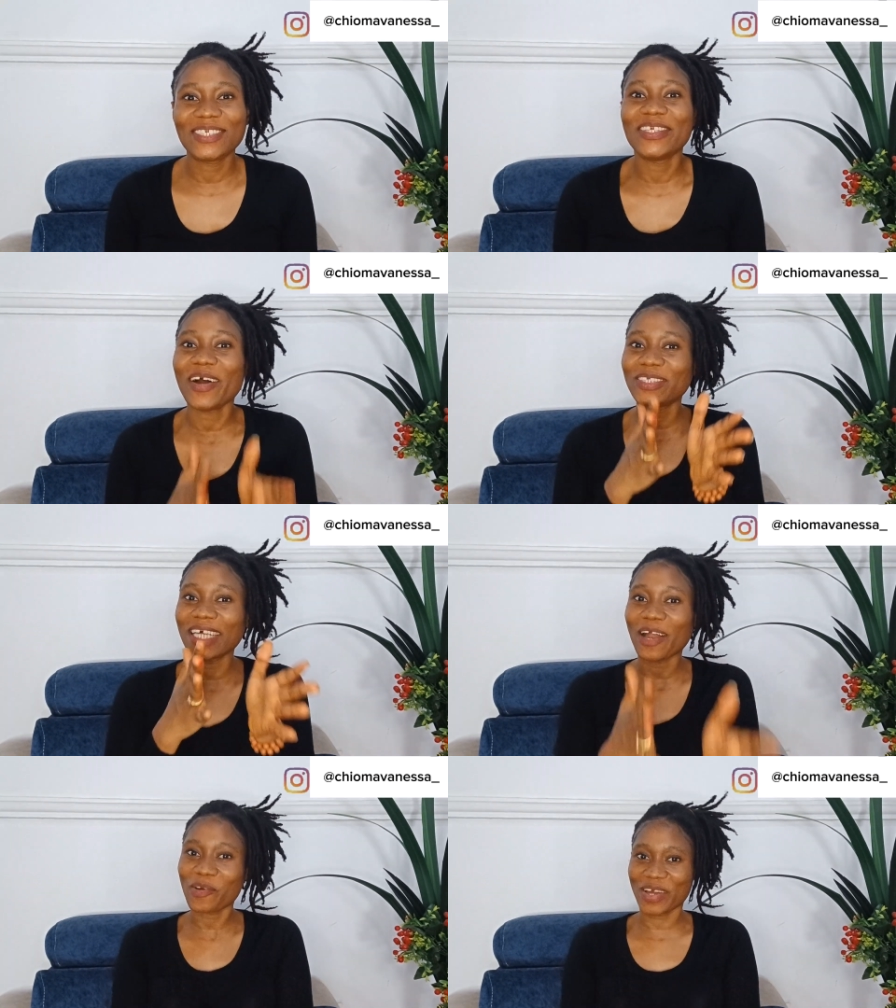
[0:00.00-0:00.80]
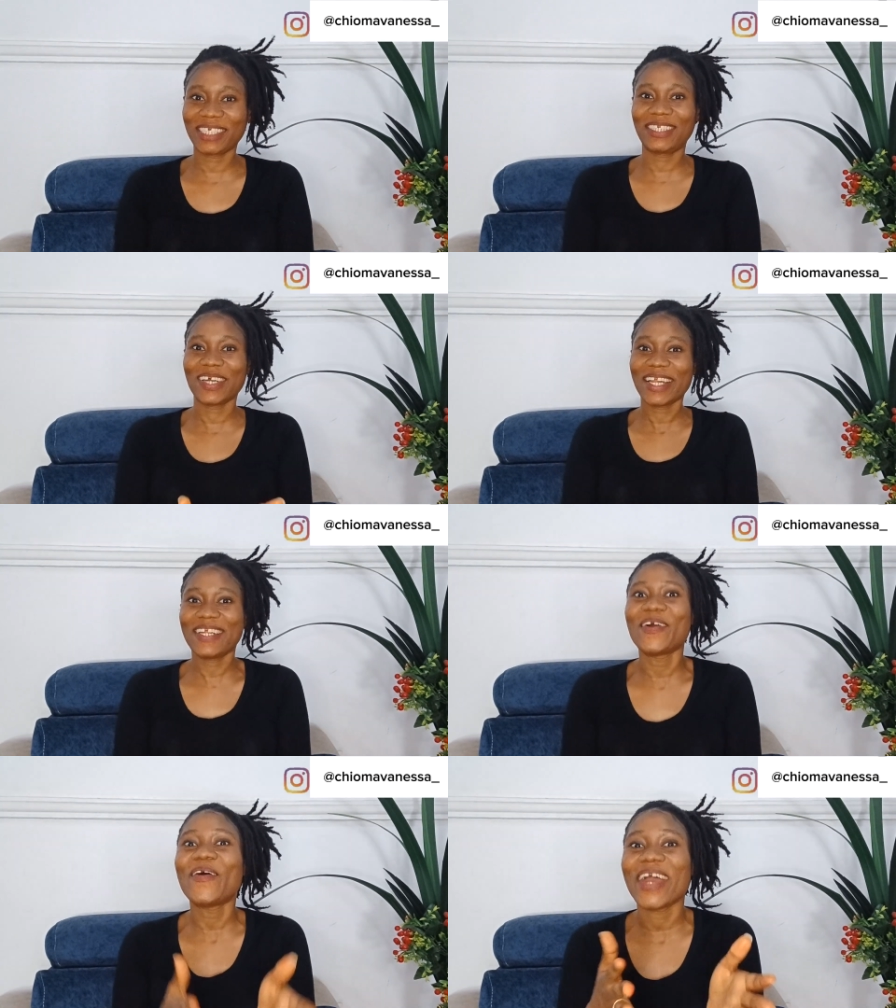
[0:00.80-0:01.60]
you now start questioning
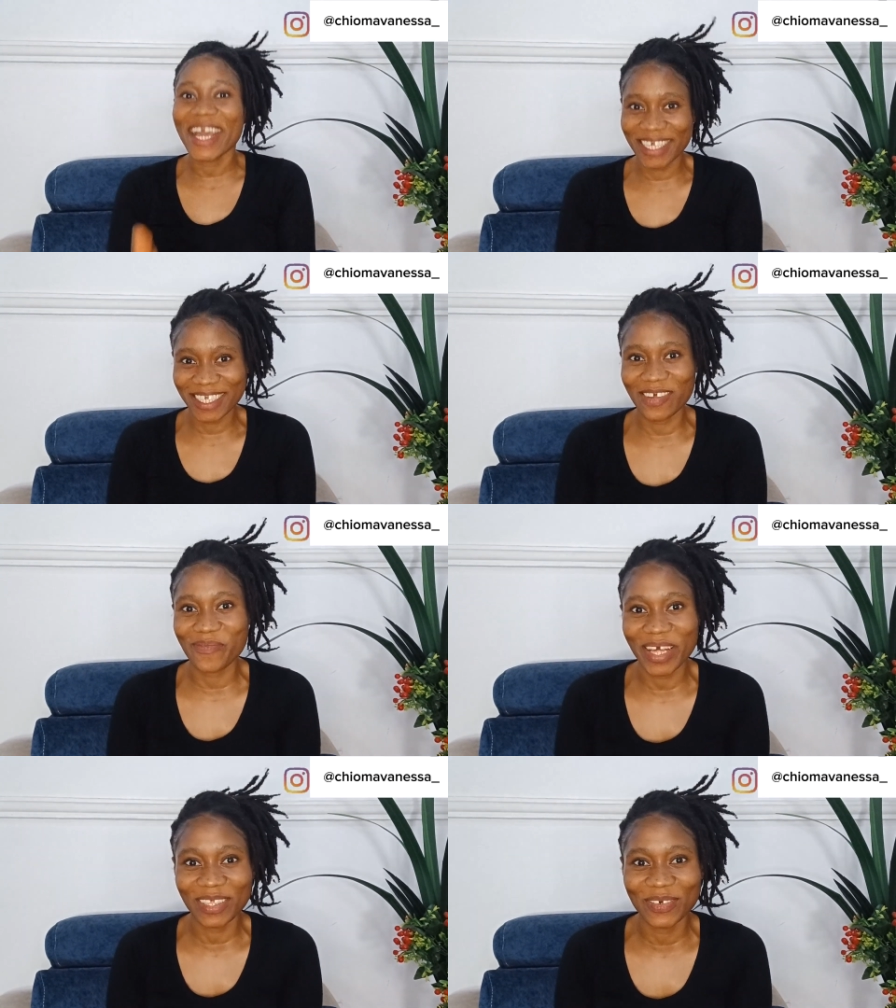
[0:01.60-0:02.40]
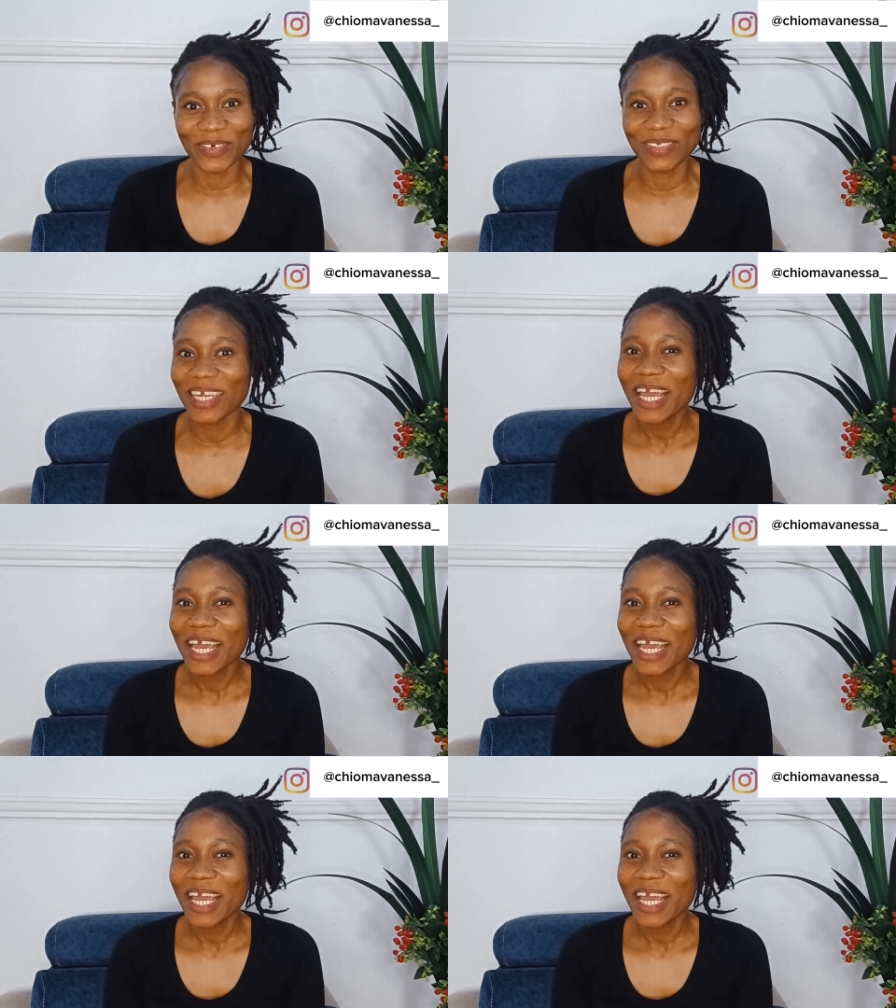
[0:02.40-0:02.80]
the whole essence of motherhood.